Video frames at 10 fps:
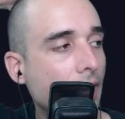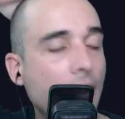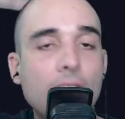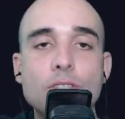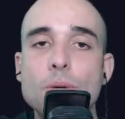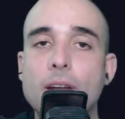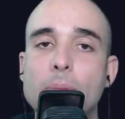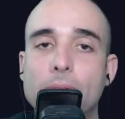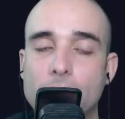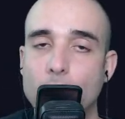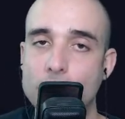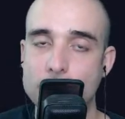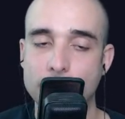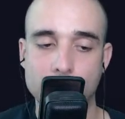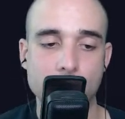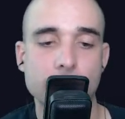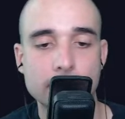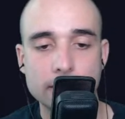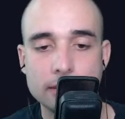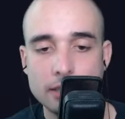I'll do a couple commercials.
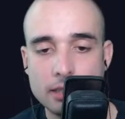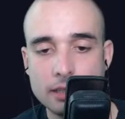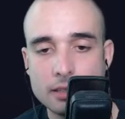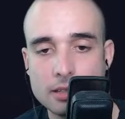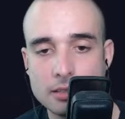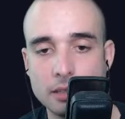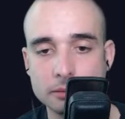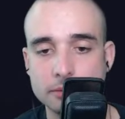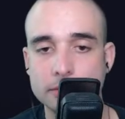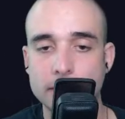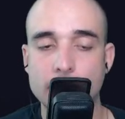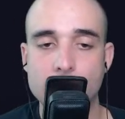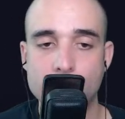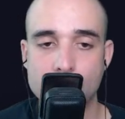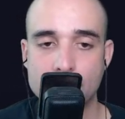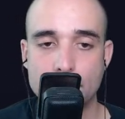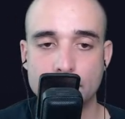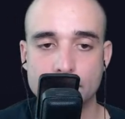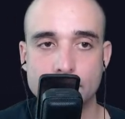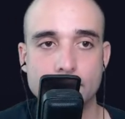So, first of all,
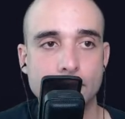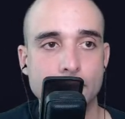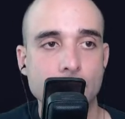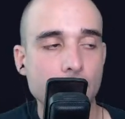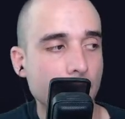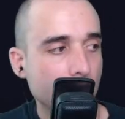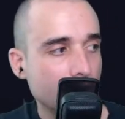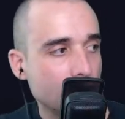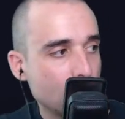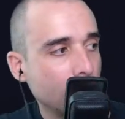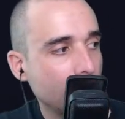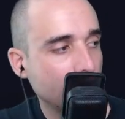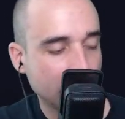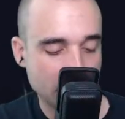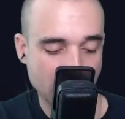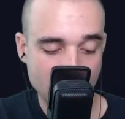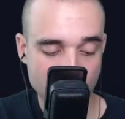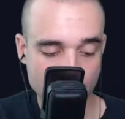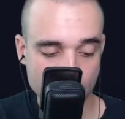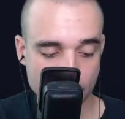join our Discord
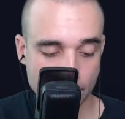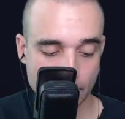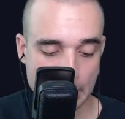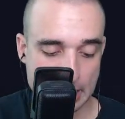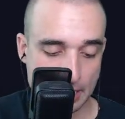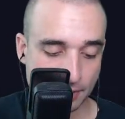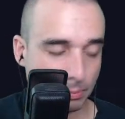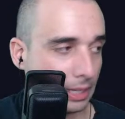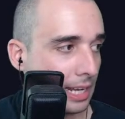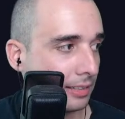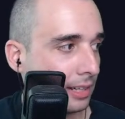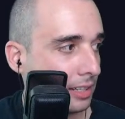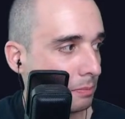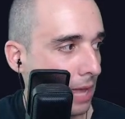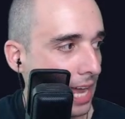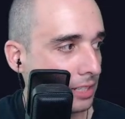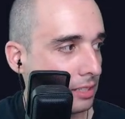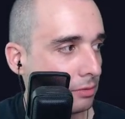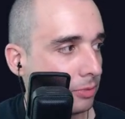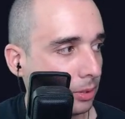server. It is a place that is packed
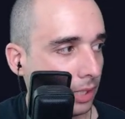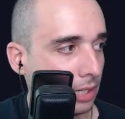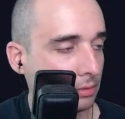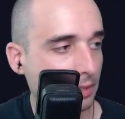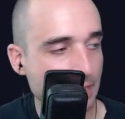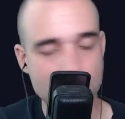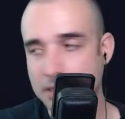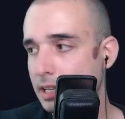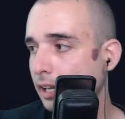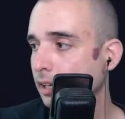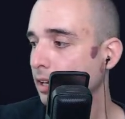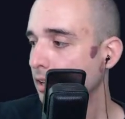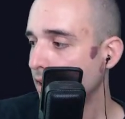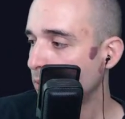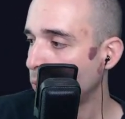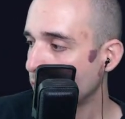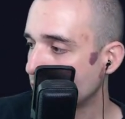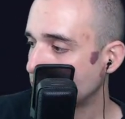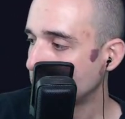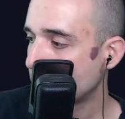full of interesting,
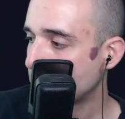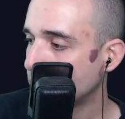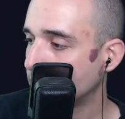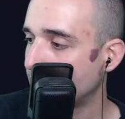wonderful people. I